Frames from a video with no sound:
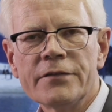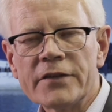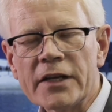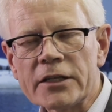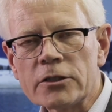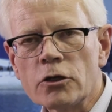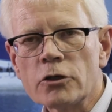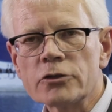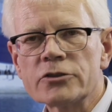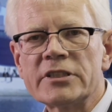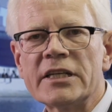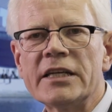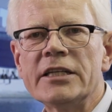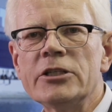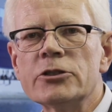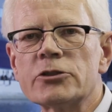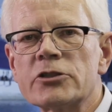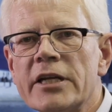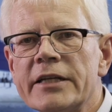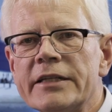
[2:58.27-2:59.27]
that
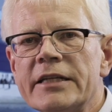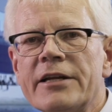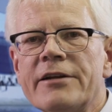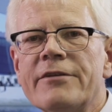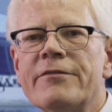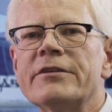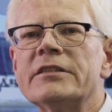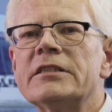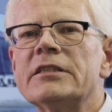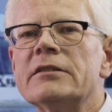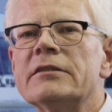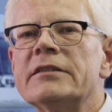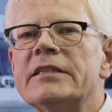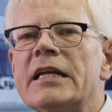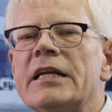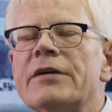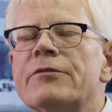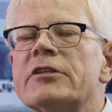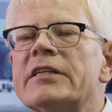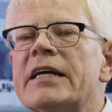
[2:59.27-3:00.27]
continuously
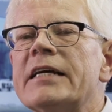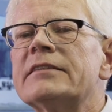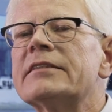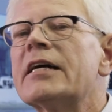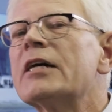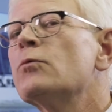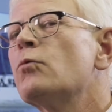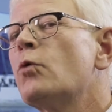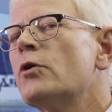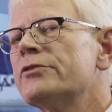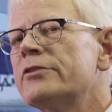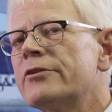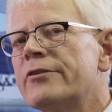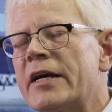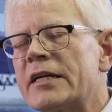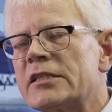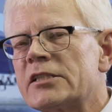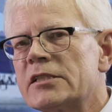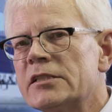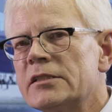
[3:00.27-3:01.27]
deliver data in one
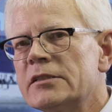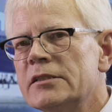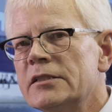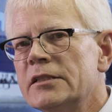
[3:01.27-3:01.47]
direction.